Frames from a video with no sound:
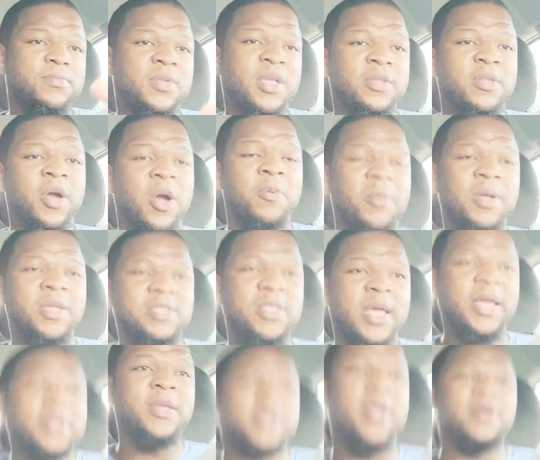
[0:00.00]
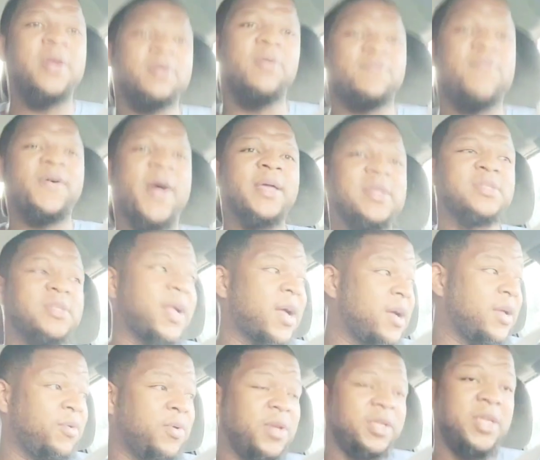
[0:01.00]
And Darwin didn't take none of them fights.
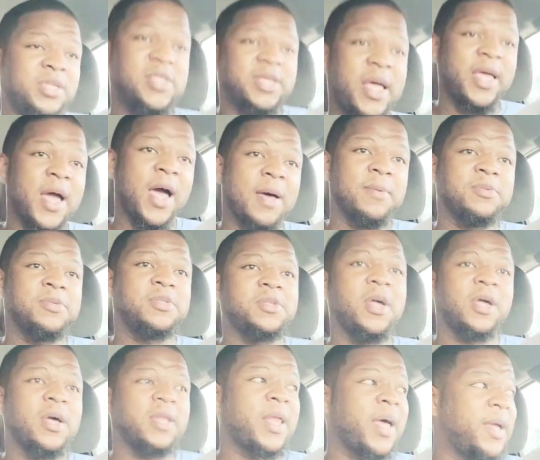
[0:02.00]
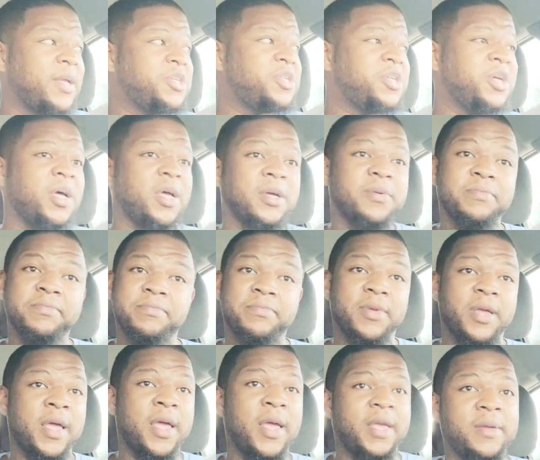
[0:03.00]
Now what he say? I'm stuck like Chuck.
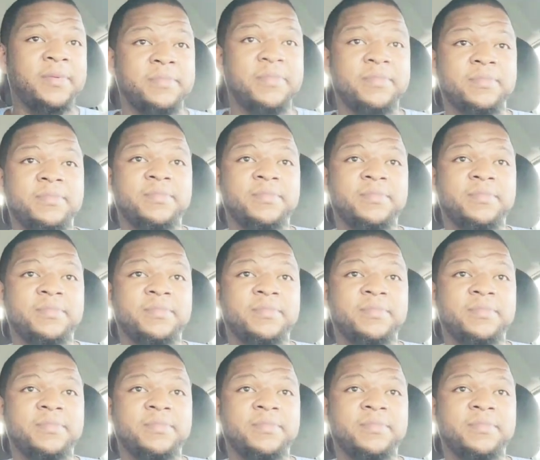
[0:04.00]
Hey,